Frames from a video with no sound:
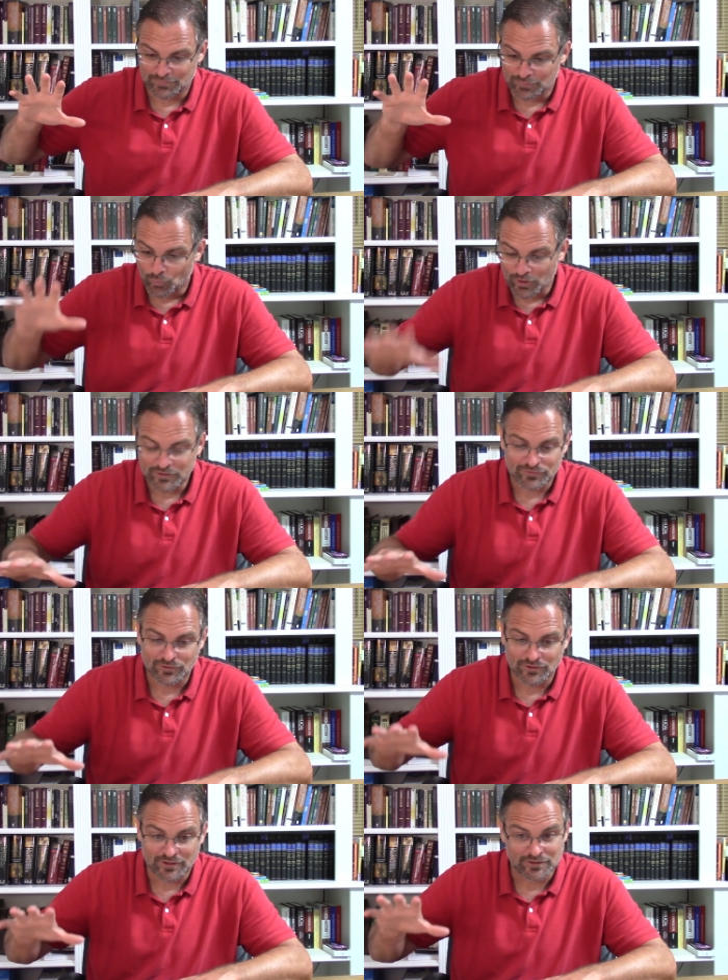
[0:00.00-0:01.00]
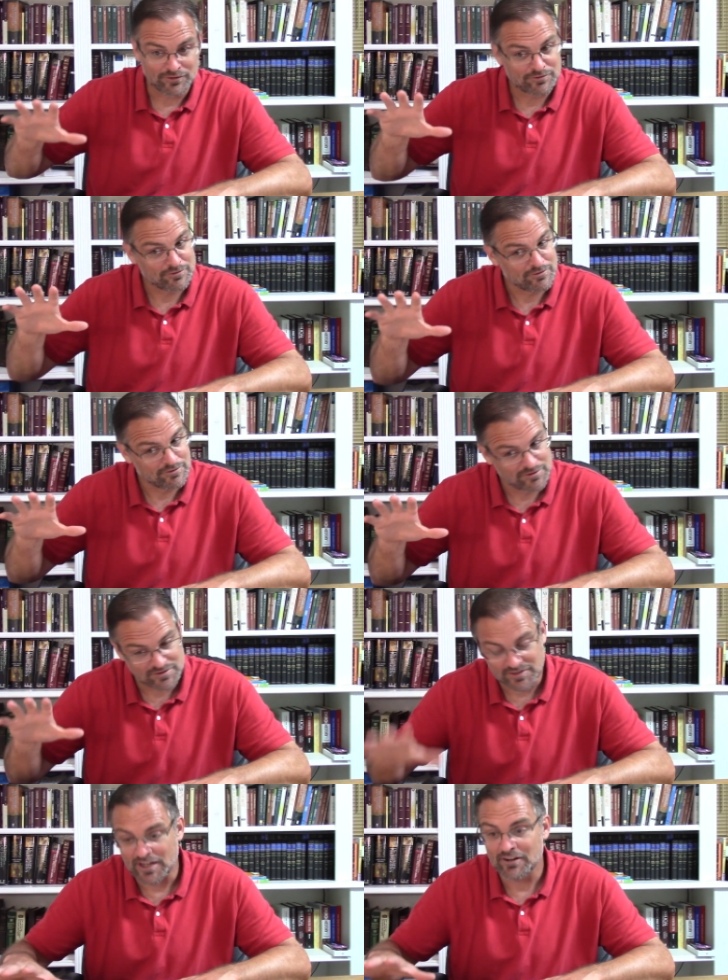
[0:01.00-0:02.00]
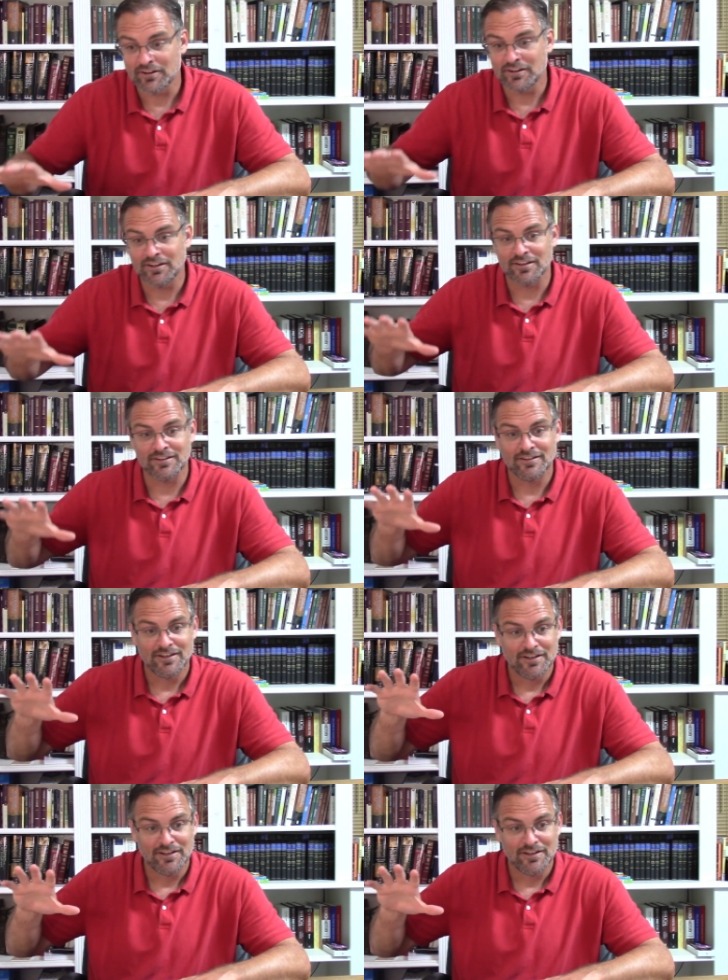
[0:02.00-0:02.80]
wonderful and scary and